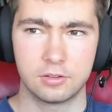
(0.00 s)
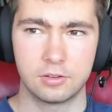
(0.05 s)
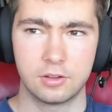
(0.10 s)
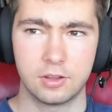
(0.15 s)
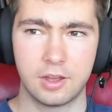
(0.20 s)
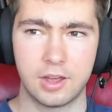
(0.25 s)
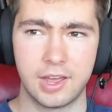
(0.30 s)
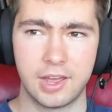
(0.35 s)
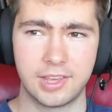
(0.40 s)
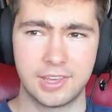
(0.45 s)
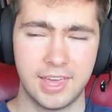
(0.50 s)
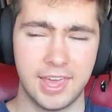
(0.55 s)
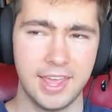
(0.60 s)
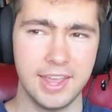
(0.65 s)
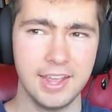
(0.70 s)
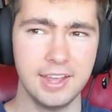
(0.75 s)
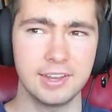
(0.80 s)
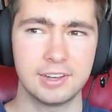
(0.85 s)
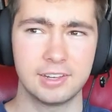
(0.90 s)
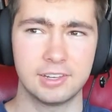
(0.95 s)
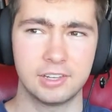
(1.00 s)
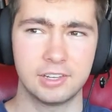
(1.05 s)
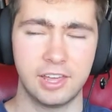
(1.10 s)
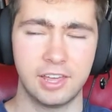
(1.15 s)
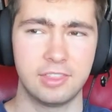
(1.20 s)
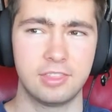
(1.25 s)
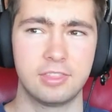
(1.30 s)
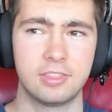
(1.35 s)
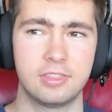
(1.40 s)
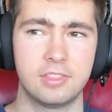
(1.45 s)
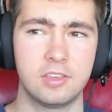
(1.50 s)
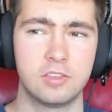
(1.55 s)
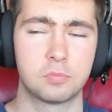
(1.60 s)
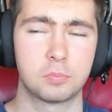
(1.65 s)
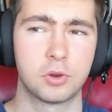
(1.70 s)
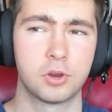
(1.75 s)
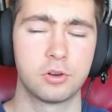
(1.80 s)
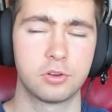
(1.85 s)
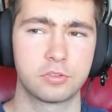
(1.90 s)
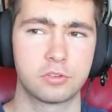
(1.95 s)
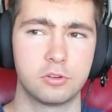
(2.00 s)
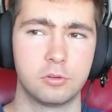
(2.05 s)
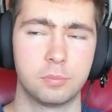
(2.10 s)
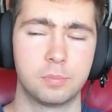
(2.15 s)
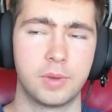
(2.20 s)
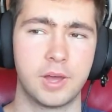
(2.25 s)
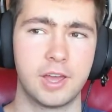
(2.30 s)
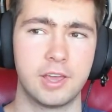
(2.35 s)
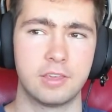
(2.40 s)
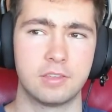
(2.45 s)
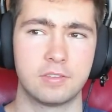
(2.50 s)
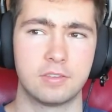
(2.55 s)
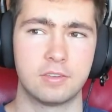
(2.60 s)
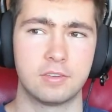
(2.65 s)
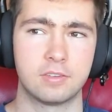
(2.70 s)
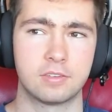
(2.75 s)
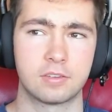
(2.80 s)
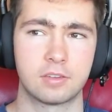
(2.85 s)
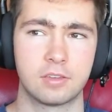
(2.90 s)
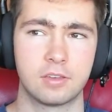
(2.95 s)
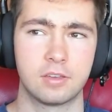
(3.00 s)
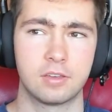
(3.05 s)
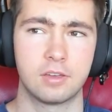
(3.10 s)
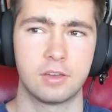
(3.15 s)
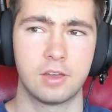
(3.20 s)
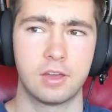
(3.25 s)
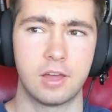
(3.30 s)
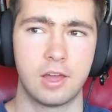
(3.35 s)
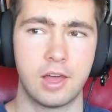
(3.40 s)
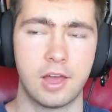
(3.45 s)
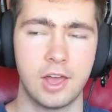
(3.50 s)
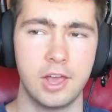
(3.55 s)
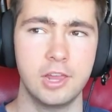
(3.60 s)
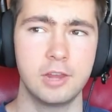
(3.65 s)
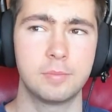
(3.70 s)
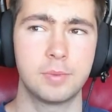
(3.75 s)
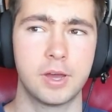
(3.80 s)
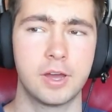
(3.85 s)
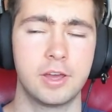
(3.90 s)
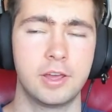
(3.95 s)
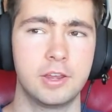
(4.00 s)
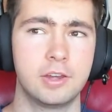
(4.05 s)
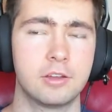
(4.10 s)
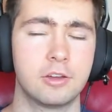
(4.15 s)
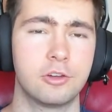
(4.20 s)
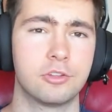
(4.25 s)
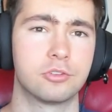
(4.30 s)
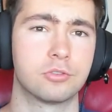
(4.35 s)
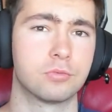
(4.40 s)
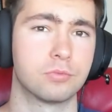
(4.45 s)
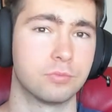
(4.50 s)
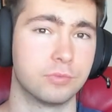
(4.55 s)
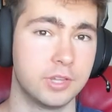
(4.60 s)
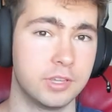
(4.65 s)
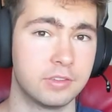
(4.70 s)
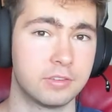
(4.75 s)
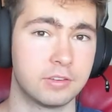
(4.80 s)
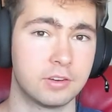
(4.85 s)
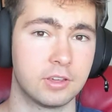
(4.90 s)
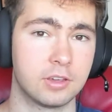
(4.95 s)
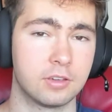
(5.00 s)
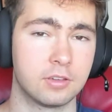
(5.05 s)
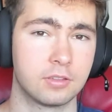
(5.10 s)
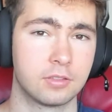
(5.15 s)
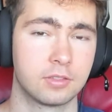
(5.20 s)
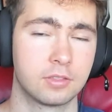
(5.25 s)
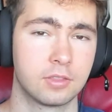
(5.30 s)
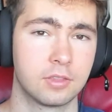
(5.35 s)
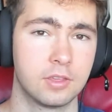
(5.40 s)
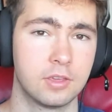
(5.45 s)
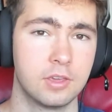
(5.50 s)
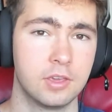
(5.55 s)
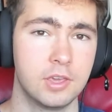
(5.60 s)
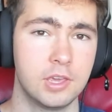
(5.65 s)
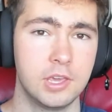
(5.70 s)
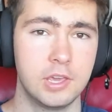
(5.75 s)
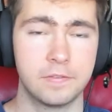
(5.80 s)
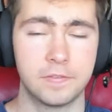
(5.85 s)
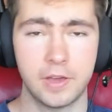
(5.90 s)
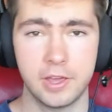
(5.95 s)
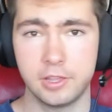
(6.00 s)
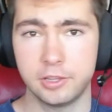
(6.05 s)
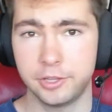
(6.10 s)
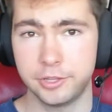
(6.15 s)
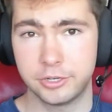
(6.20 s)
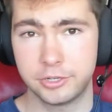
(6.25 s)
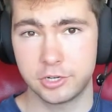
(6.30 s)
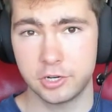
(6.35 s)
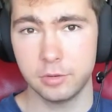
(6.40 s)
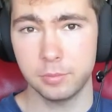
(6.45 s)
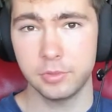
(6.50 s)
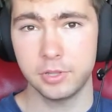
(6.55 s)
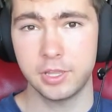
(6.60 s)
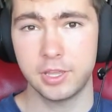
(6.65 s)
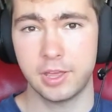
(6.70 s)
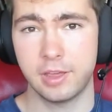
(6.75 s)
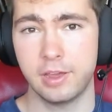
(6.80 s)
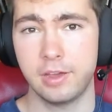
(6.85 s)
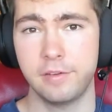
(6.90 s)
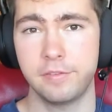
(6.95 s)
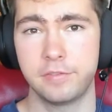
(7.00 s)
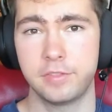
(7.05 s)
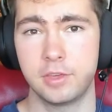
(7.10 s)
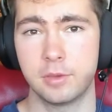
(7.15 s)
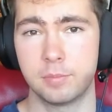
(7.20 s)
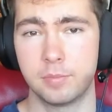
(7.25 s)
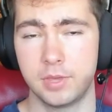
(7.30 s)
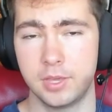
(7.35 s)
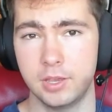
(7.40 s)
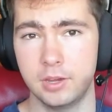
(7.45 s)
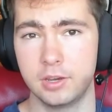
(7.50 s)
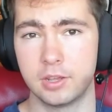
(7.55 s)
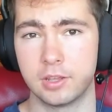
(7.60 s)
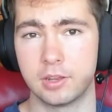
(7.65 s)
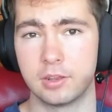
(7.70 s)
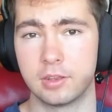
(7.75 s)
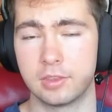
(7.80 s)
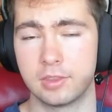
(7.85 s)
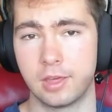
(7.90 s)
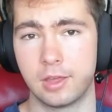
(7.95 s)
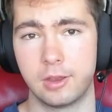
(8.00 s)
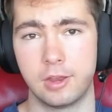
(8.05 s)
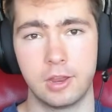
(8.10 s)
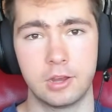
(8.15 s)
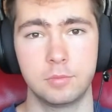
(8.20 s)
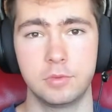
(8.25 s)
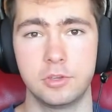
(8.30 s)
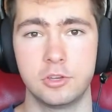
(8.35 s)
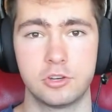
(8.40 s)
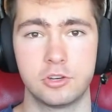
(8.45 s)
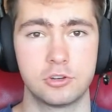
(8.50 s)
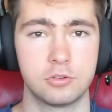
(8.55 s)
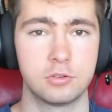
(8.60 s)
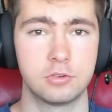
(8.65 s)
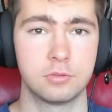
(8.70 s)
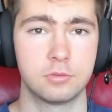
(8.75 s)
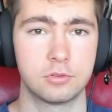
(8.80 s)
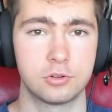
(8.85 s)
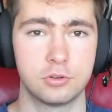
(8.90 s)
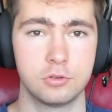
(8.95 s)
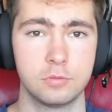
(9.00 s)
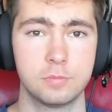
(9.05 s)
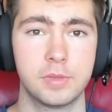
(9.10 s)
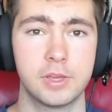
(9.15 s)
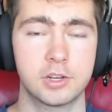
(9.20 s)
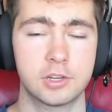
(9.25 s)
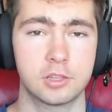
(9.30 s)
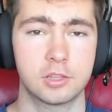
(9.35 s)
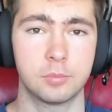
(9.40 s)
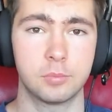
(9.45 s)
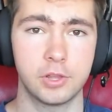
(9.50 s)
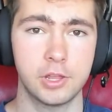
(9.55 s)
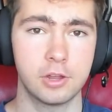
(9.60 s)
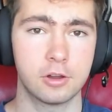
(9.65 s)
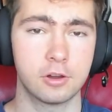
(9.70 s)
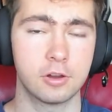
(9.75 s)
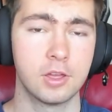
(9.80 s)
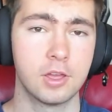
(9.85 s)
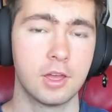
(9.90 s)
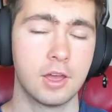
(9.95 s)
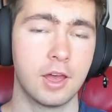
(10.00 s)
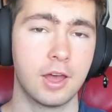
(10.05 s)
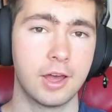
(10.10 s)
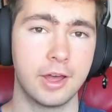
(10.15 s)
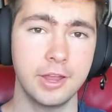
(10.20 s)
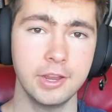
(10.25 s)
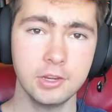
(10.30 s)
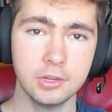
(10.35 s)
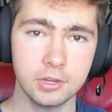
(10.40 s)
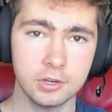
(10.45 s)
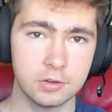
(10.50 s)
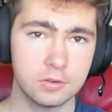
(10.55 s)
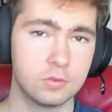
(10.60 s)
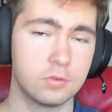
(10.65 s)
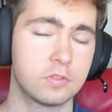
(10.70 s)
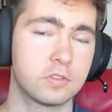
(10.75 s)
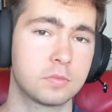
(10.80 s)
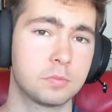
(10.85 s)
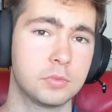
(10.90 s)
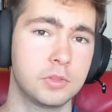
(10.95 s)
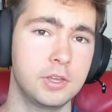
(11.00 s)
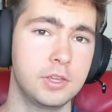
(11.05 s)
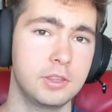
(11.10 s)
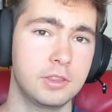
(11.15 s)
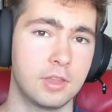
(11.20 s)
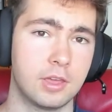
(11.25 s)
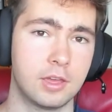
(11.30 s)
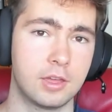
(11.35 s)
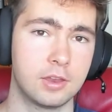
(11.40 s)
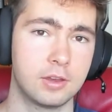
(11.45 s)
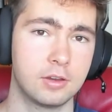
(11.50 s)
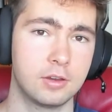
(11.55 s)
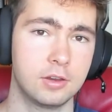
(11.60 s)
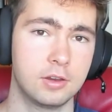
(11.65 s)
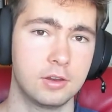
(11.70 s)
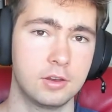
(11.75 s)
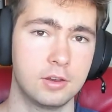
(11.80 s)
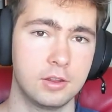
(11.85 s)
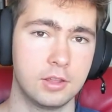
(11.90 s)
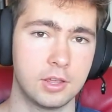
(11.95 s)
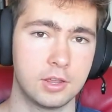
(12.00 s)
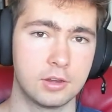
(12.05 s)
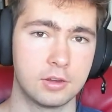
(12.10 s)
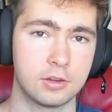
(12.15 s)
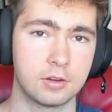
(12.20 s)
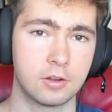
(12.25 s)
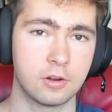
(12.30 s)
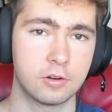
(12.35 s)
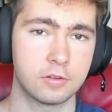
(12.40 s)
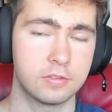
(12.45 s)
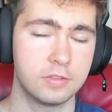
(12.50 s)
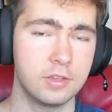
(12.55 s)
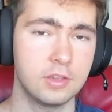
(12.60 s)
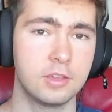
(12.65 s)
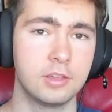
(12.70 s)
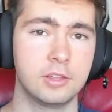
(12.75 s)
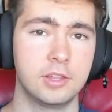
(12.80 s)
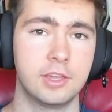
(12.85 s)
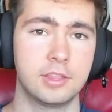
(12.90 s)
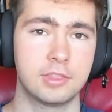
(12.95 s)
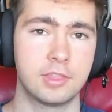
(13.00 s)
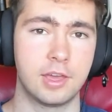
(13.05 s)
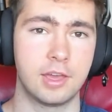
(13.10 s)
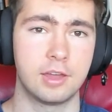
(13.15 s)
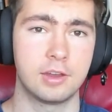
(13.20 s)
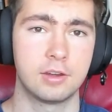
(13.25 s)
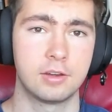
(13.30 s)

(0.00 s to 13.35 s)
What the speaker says: I can't let these personal biases hide behind other reasoning. If I legitimately have the opinion that enemies shouldn't shoot back at the player, I need to explain that and articulate that.